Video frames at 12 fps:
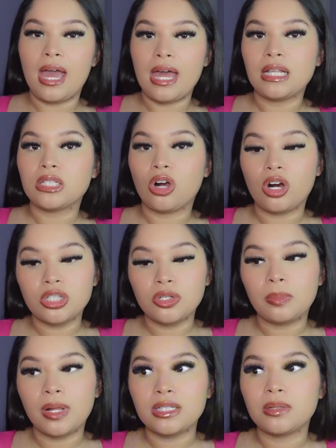And it's hard to
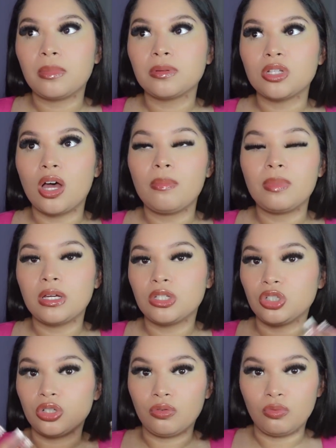apply some on top
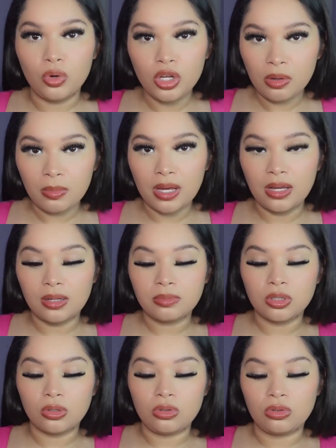because you're gonna ruin your makeup,
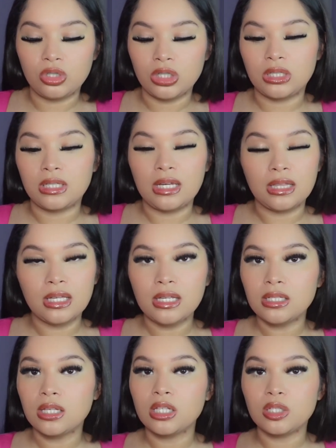so you just take
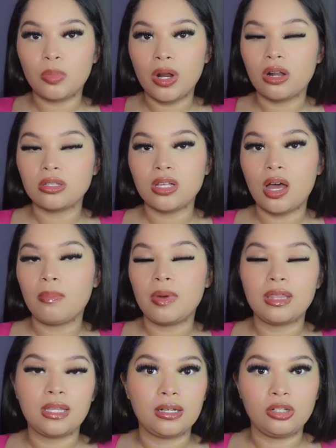this, spray it on top,
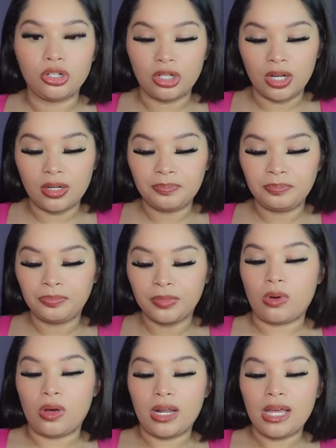and then you're done.
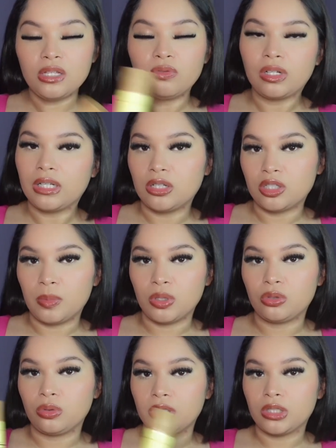Well, and it has a really good smell
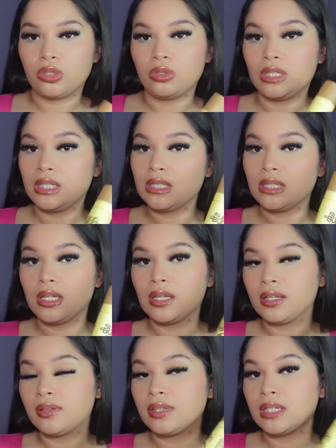to it. So this
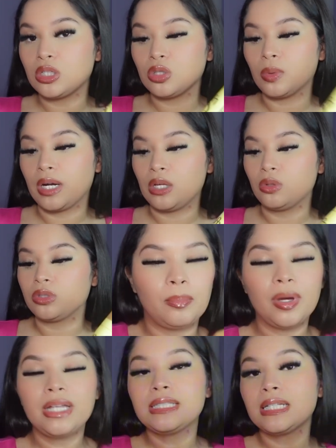is what I use.
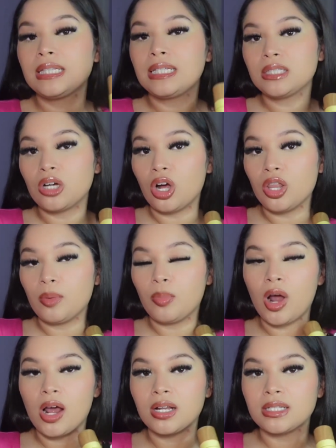But these are the
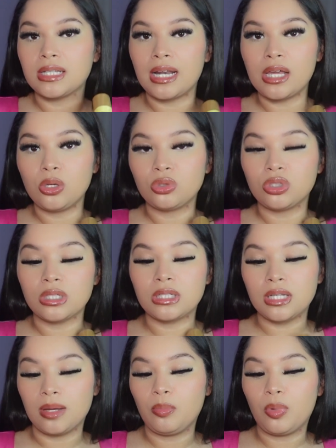products that I use to
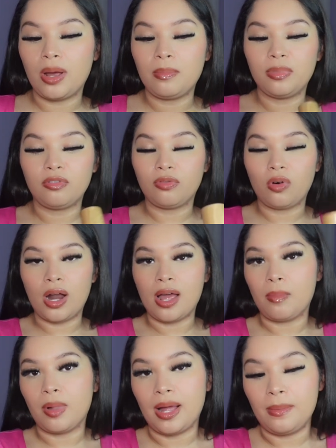skin prep before I
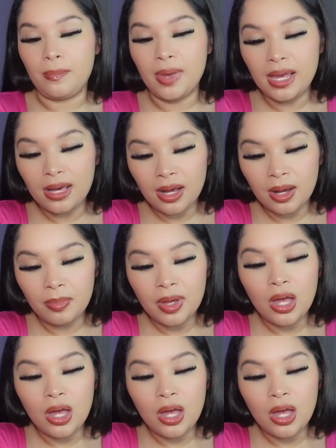apply makeup.